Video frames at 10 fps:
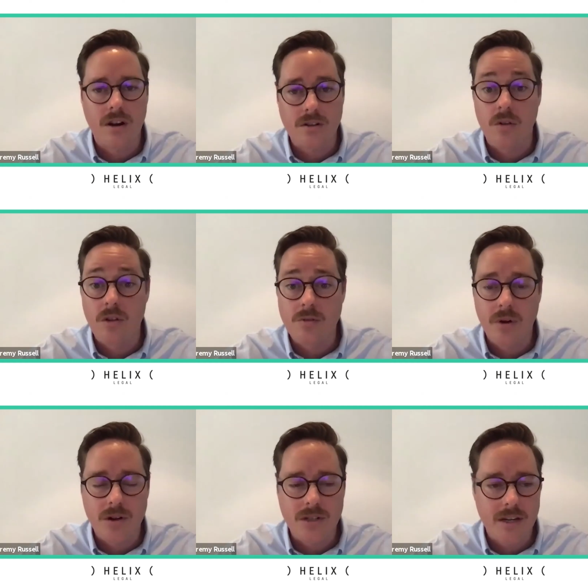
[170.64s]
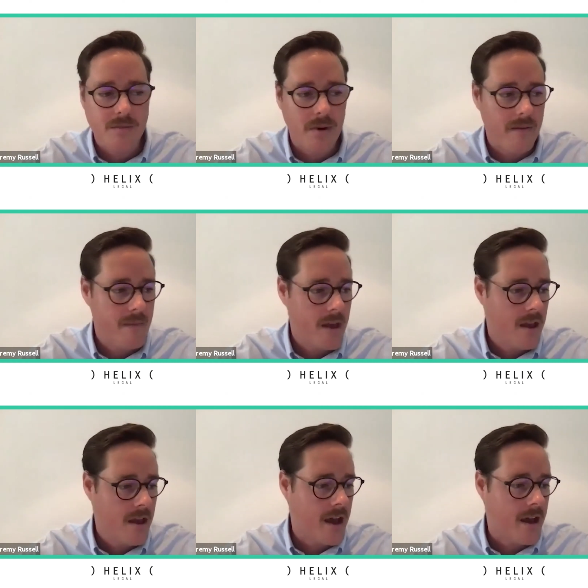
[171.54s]
on those projects. But
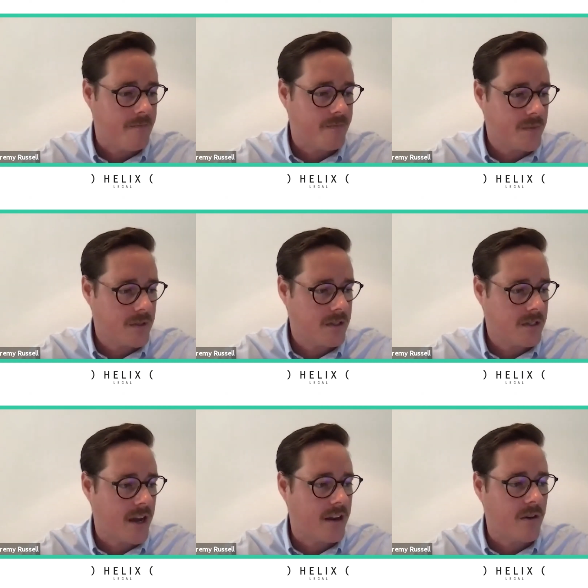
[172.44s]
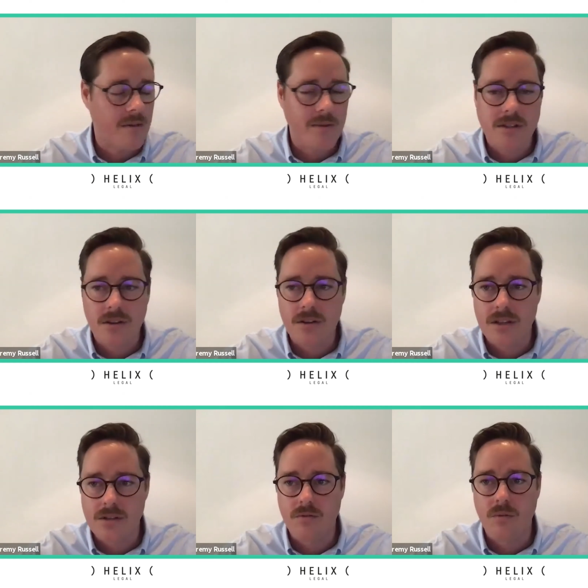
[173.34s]
Saudi Arabia is certainly
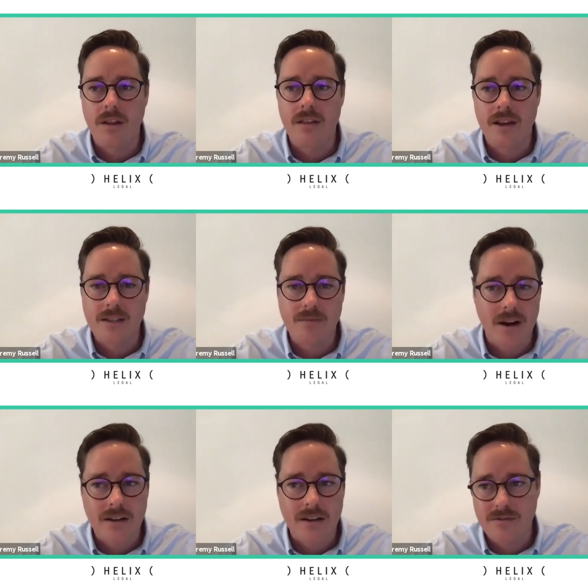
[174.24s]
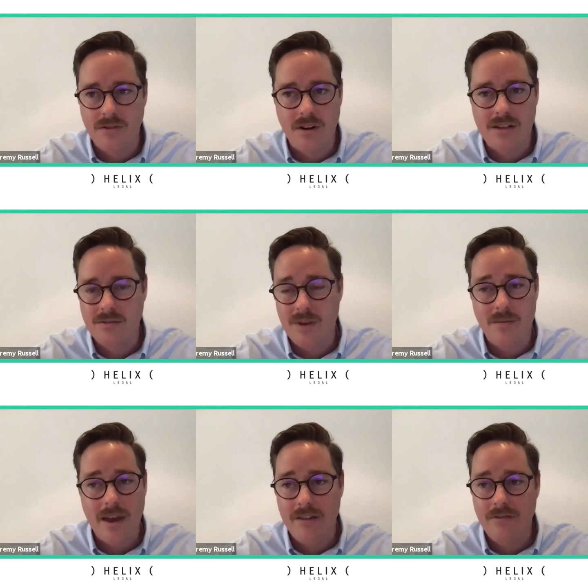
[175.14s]
sort of one of the next markets for us,
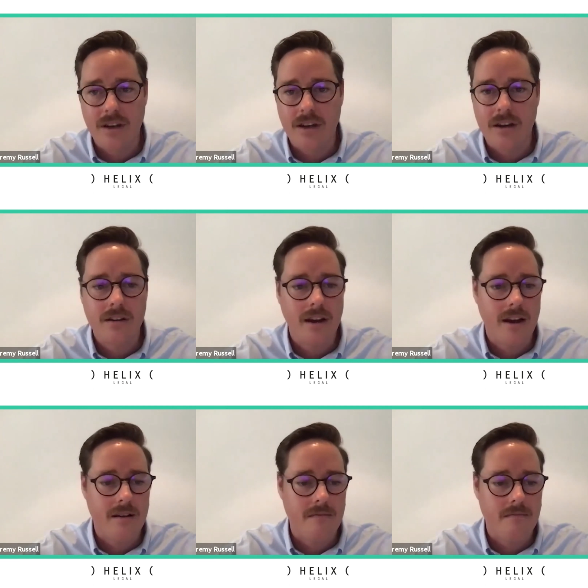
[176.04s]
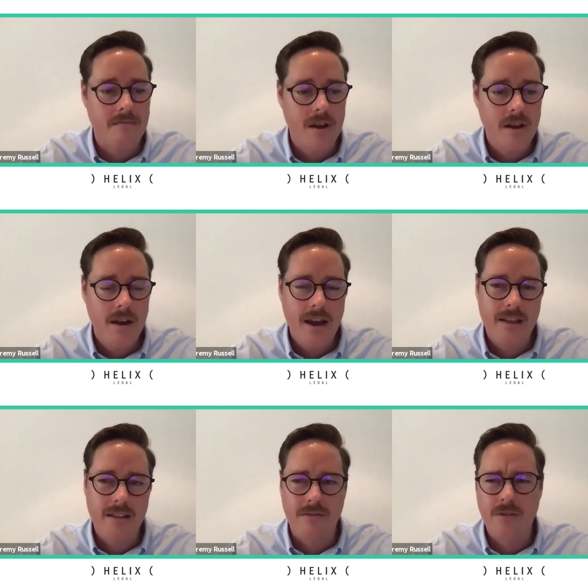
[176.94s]
maybe Africa, and
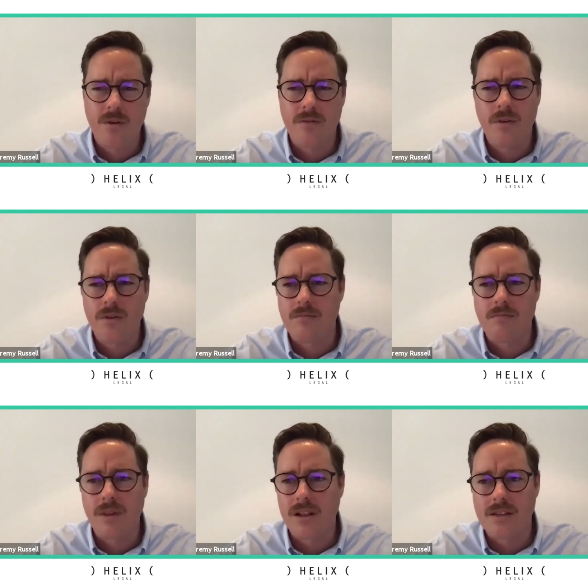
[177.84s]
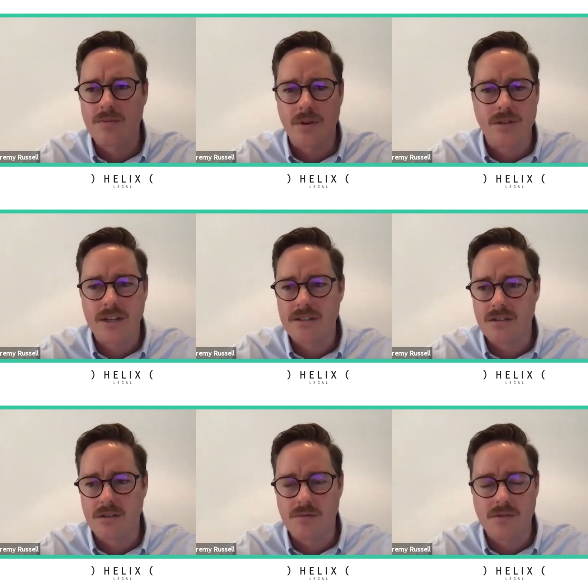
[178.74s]
a few of the Middle East projects in
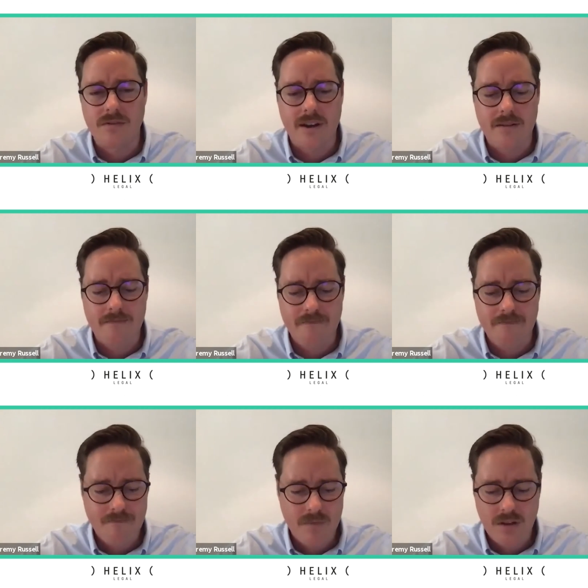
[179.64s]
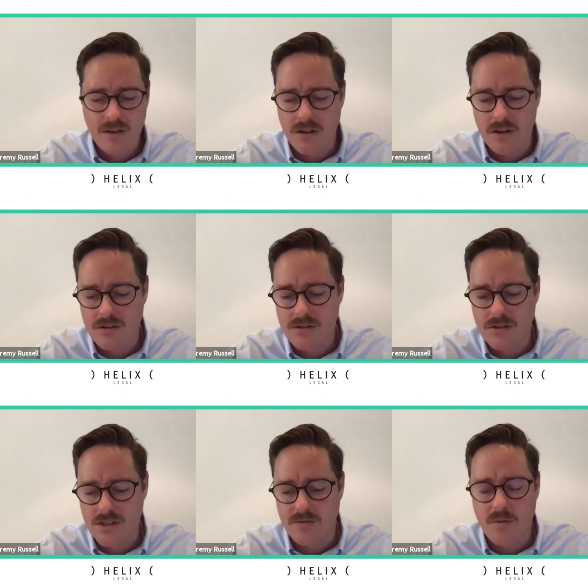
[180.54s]
terms of
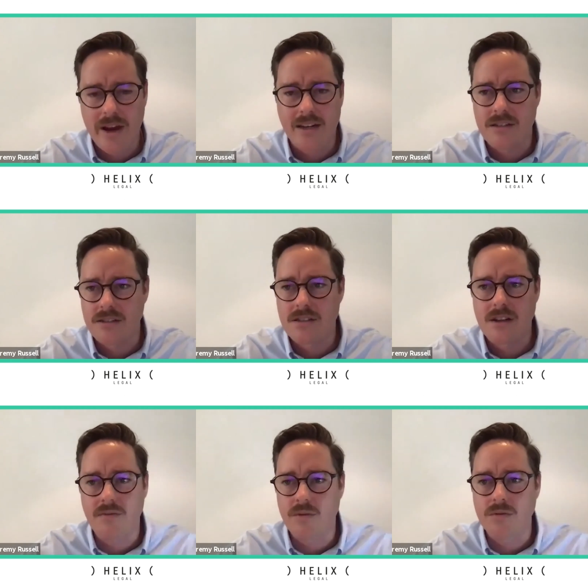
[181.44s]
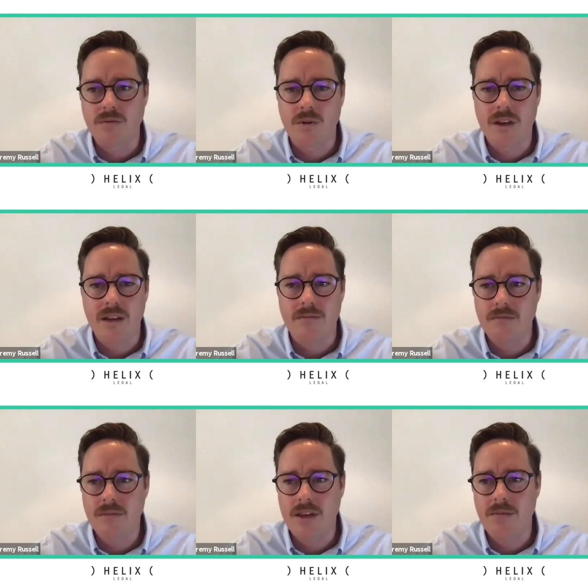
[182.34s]
civil packages and stuff will keep
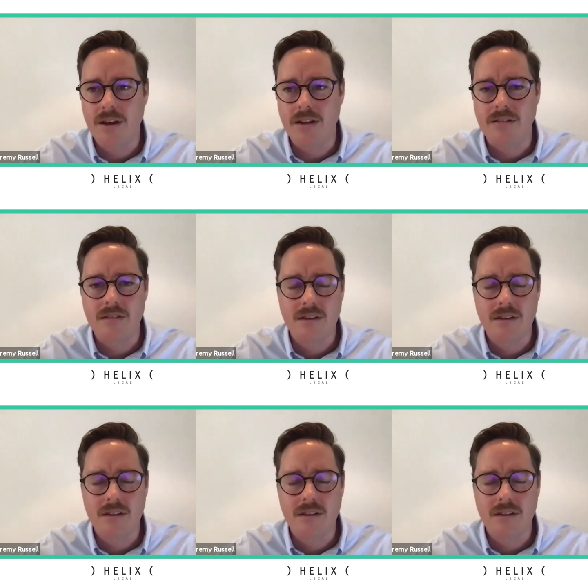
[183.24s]
getting